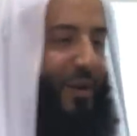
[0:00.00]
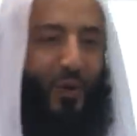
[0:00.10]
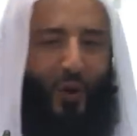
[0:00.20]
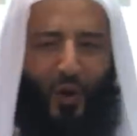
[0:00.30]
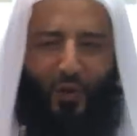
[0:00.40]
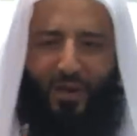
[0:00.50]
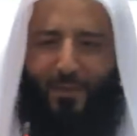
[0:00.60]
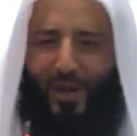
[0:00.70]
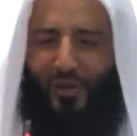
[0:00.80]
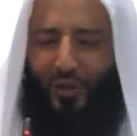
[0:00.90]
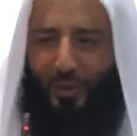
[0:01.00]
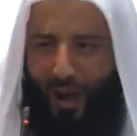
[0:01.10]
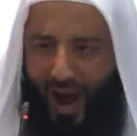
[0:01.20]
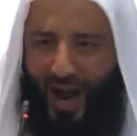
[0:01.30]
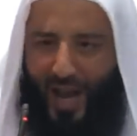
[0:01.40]
Glory be to
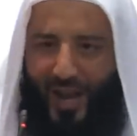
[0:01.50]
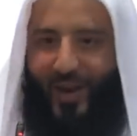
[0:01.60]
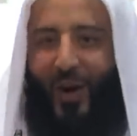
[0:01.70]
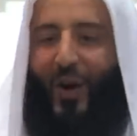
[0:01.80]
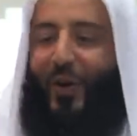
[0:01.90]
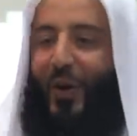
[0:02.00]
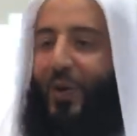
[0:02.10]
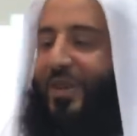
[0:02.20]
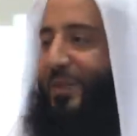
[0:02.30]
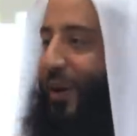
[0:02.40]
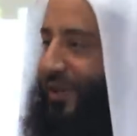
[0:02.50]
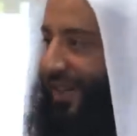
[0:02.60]
my Lord who is most